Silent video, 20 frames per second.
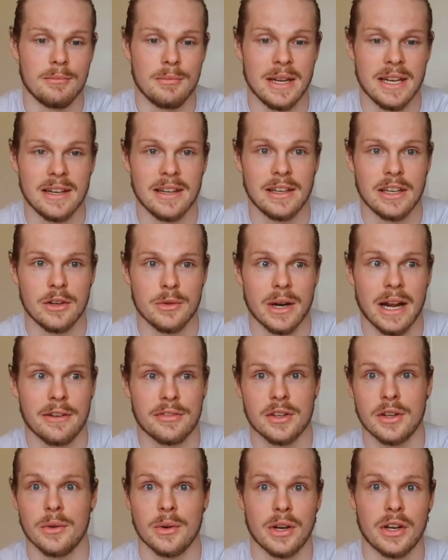meaning you would have
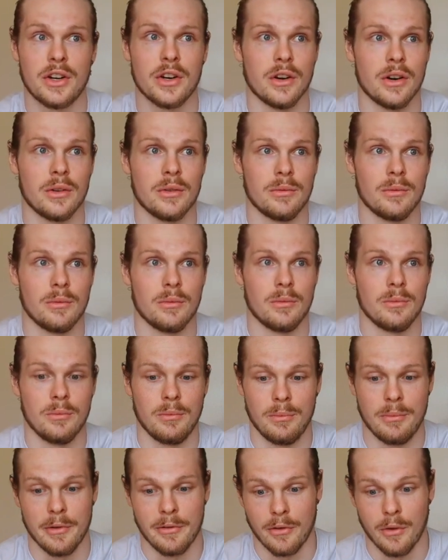to go on a cut
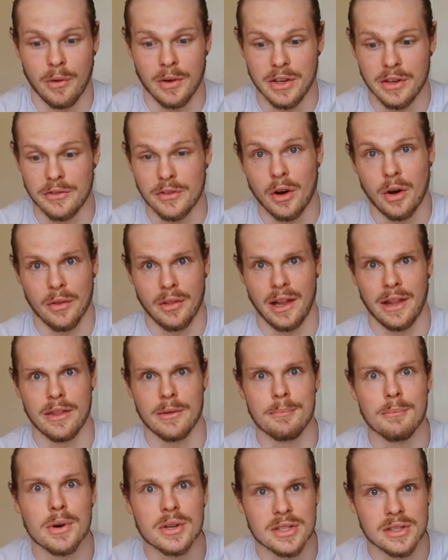before you've got like the
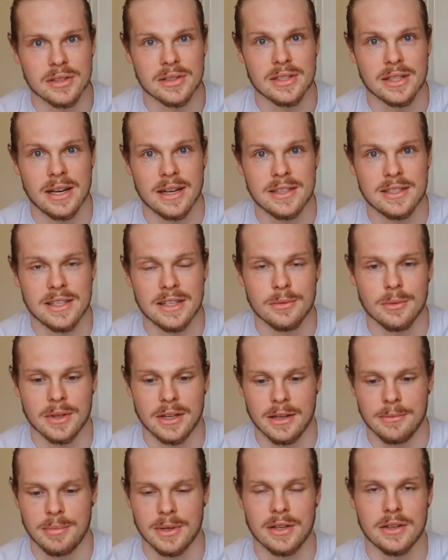muscle size that you
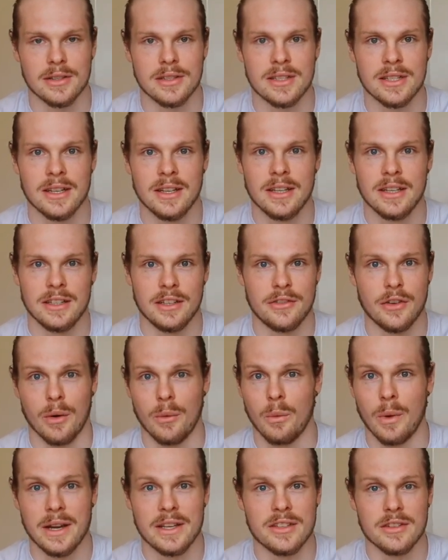wanted because you've got
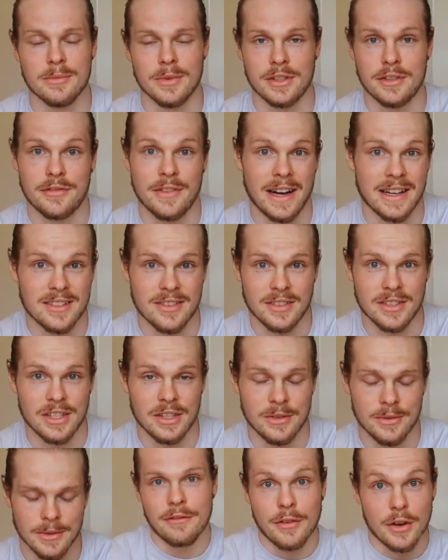way too much fat on
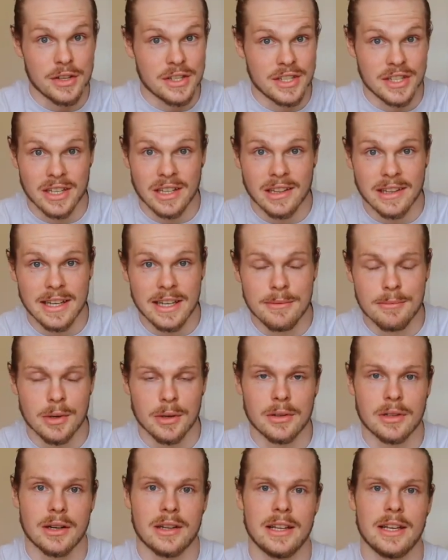you. Versus a clean
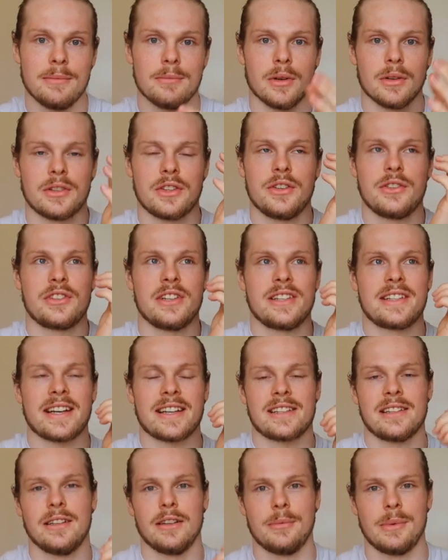bulk. A clean bulk usually
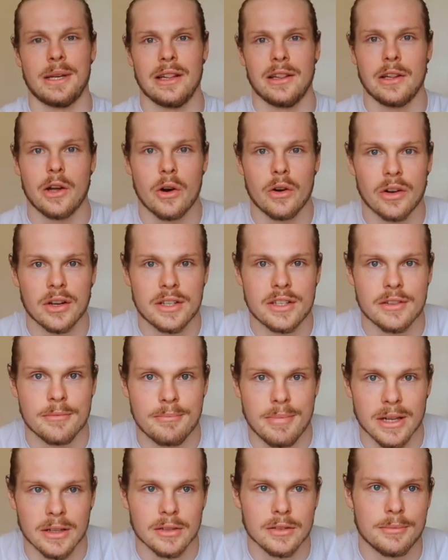takes a little bit longer to
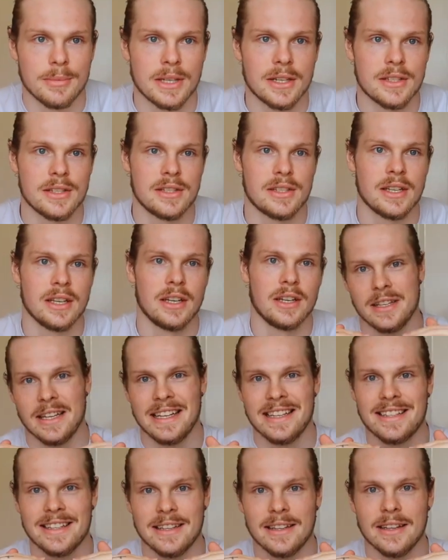build because you're
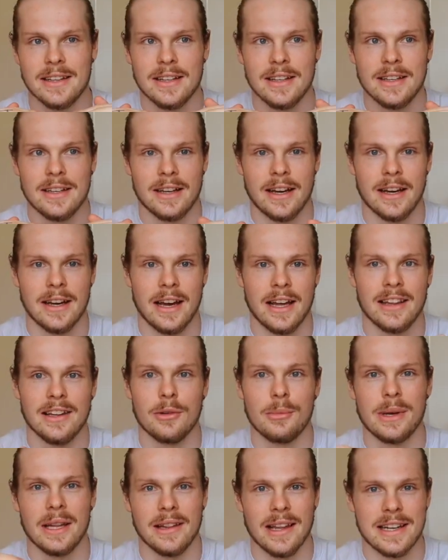eating a
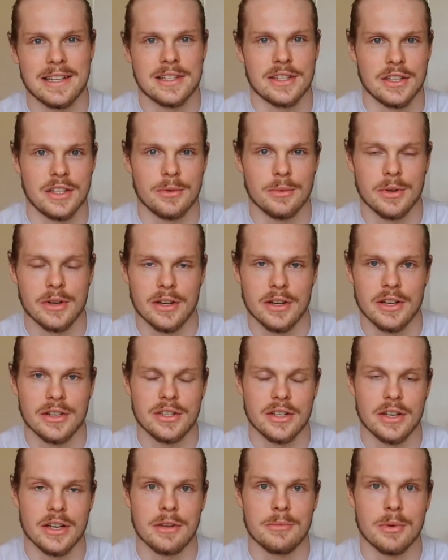little bit less than you would on a
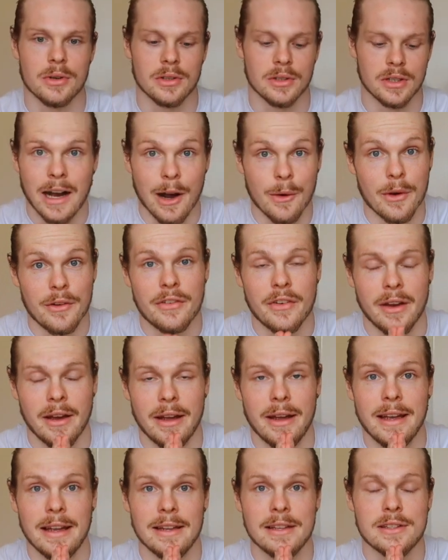dirty bulk. However,
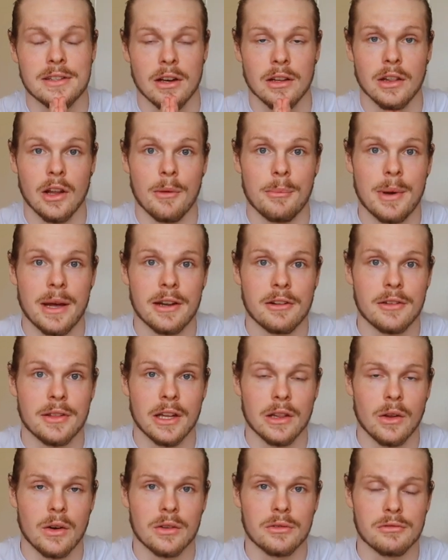it is a lot better in
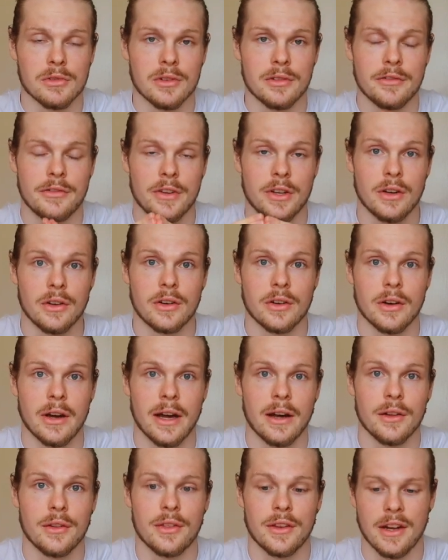the long run for your gut
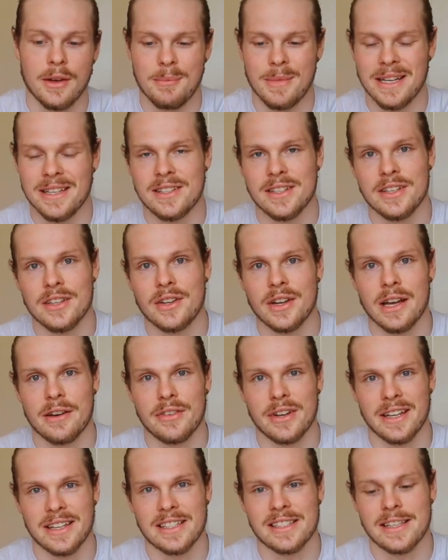health, and it means that you could have
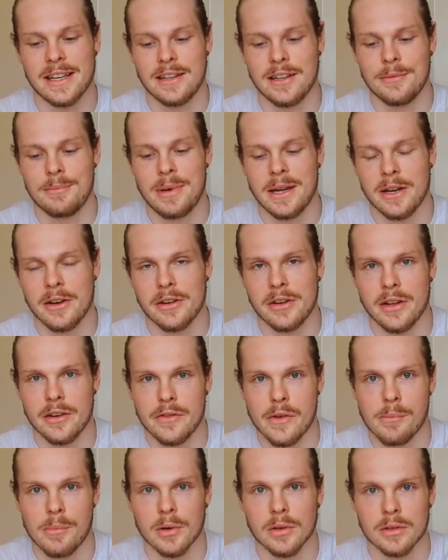an extended period of
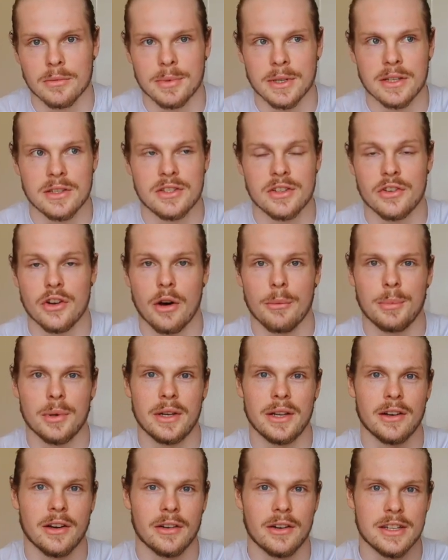a bulk because you're not
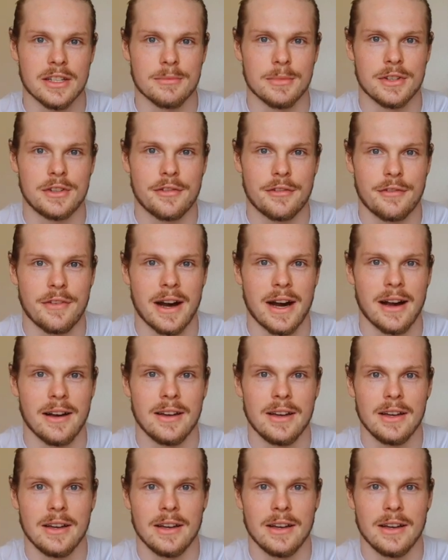putting on as much fat